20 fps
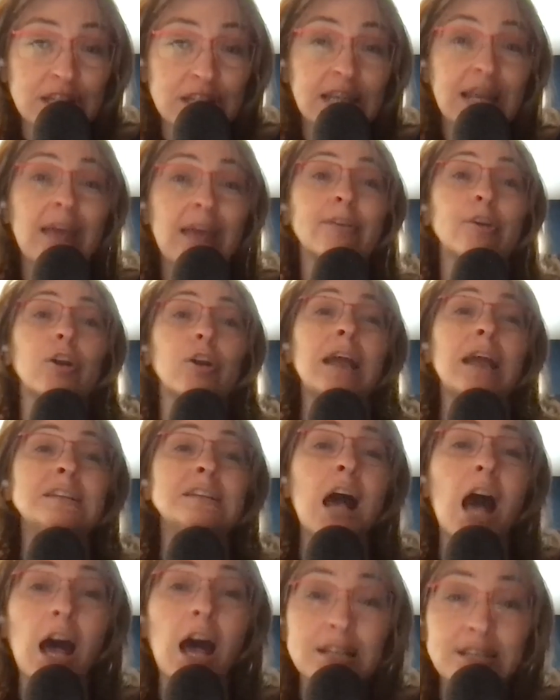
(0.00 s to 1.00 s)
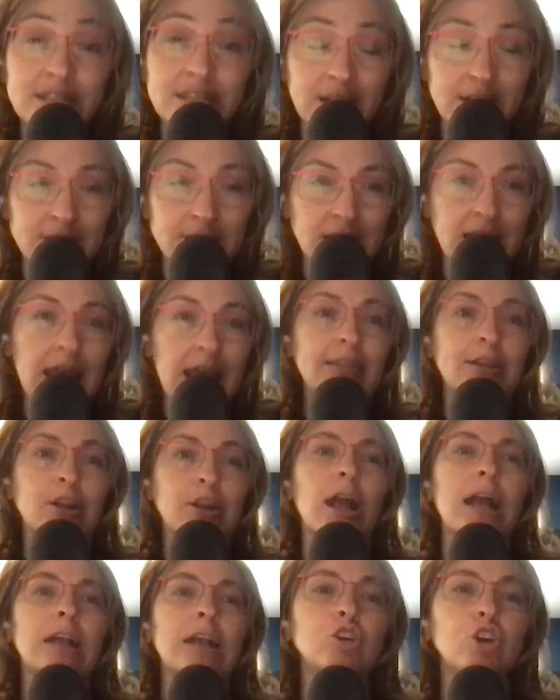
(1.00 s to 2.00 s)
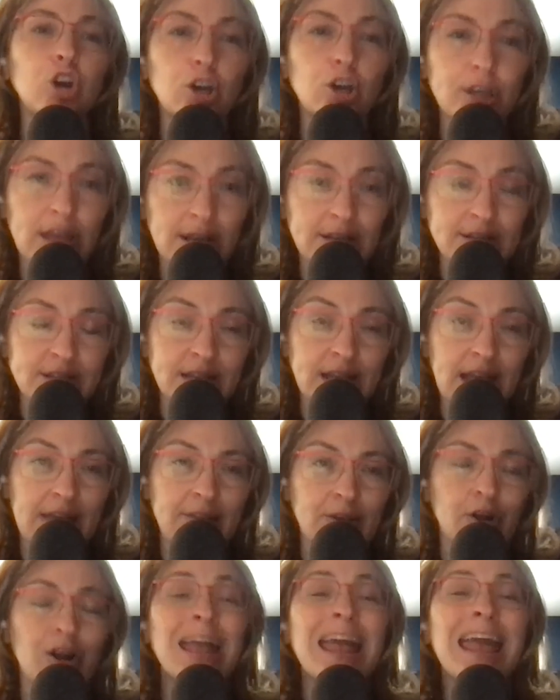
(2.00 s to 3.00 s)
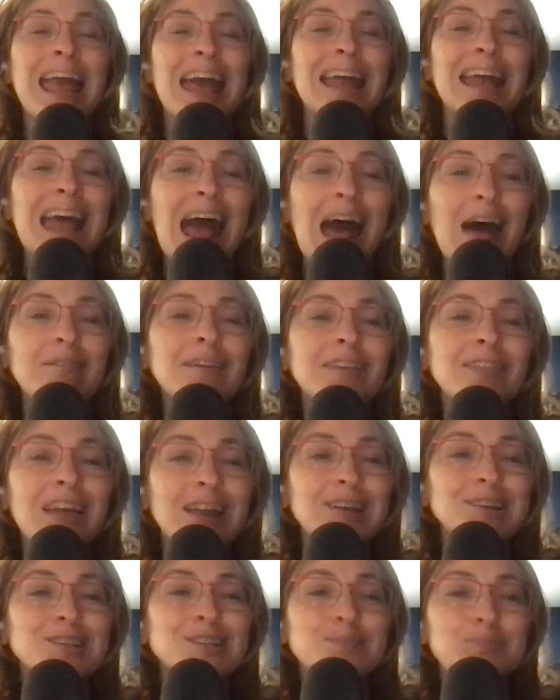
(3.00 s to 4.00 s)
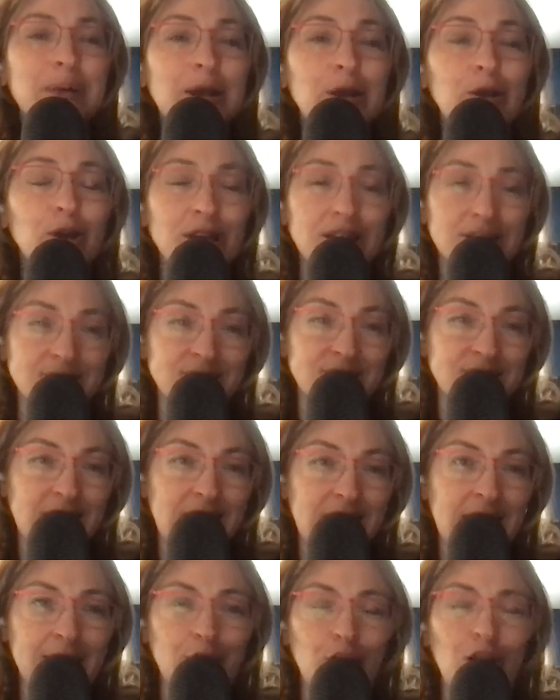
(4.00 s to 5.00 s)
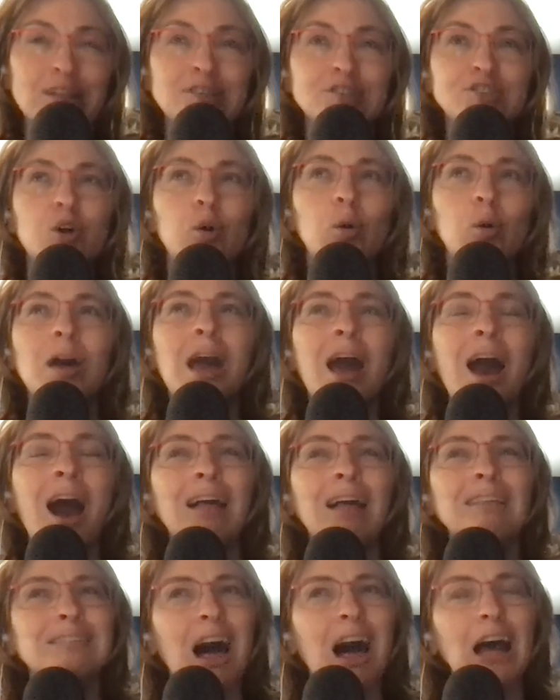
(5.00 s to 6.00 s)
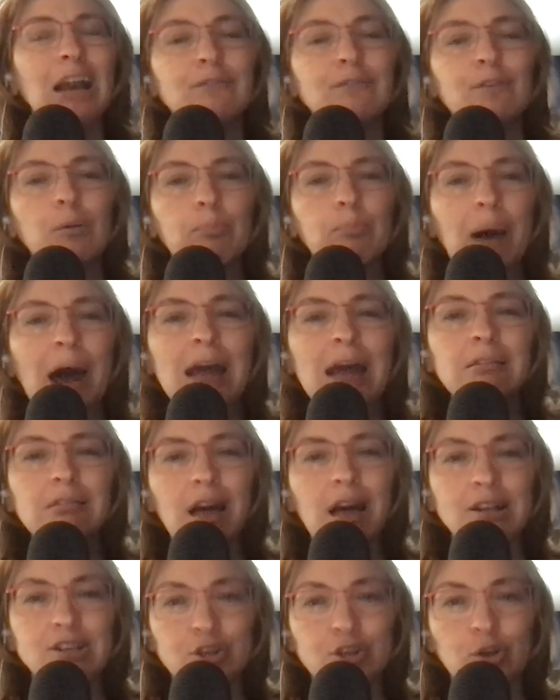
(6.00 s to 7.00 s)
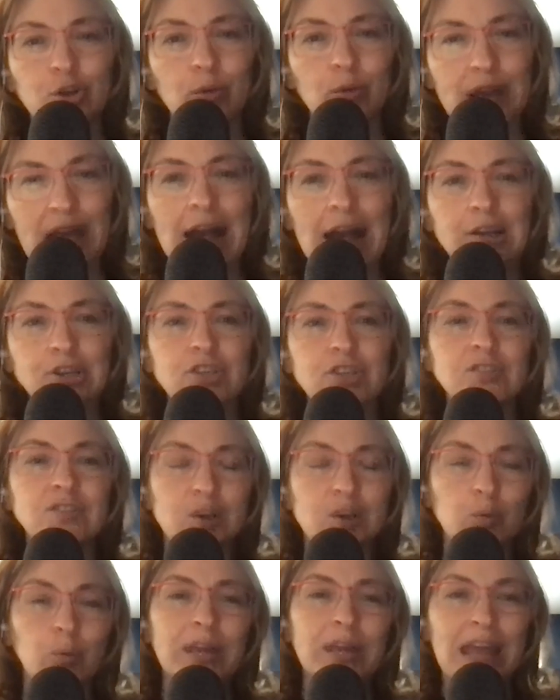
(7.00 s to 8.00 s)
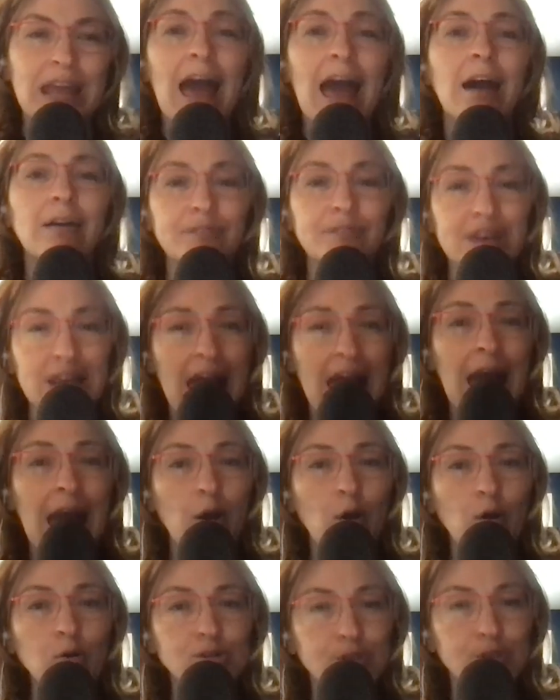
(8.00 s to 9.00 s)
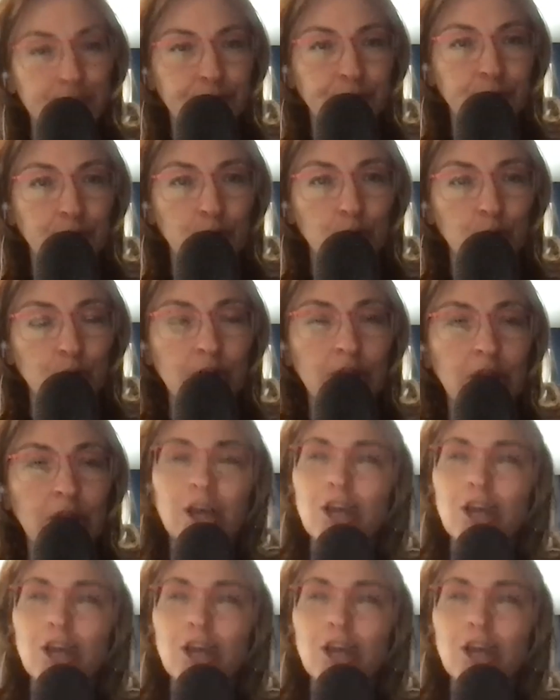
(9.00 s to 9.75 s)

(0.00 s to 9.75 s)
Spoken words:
together and hunting together and cooking together and having that experience together. And so a lot of our biological reactions that we have now to food